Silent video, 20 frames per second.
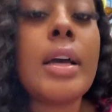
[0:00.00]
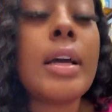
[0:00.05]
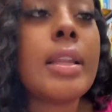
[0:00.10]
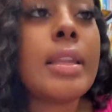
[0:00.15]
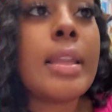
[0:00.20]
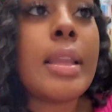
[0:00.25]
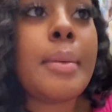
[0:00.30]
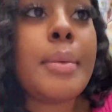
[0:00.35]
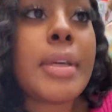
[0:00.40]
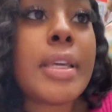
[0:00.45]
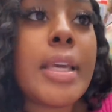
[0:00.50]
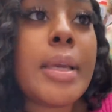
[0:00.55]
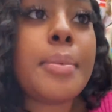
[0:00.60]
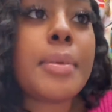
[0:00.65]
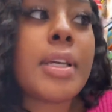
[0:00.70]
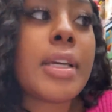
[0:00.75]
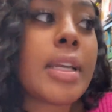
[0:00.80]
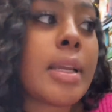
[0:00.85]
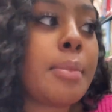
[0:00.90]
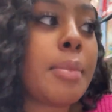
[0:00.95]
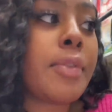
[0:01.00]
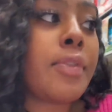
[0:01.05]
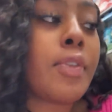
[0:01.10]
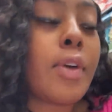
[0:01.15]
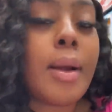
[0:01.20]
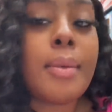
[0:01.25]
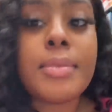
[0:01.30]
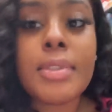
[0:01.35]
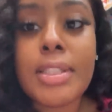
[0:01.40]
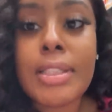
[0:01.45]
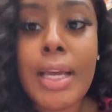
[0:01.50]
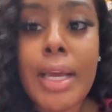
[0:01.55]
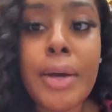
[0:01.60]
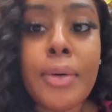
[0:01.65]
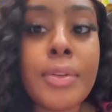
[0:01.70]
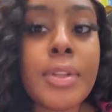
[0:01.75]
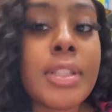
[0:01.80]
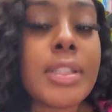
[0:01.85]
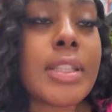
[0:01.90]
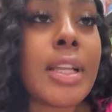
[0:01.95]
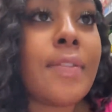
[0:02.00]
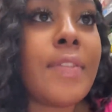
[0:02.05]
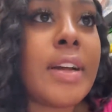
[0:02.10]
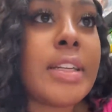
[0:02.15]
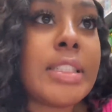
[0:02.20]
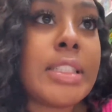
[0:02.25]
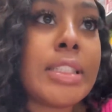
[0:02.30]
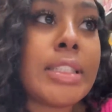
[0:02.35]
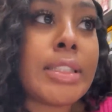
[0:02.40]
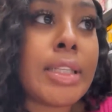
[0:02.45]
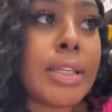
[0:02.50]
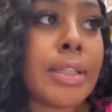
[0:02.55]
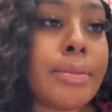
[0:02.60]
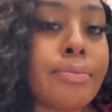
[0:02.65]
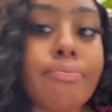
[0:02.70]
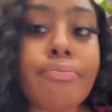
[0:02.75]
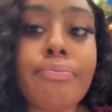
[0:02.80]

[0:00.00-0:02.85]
Let me keep looking before I'm set on the stuff I just seen.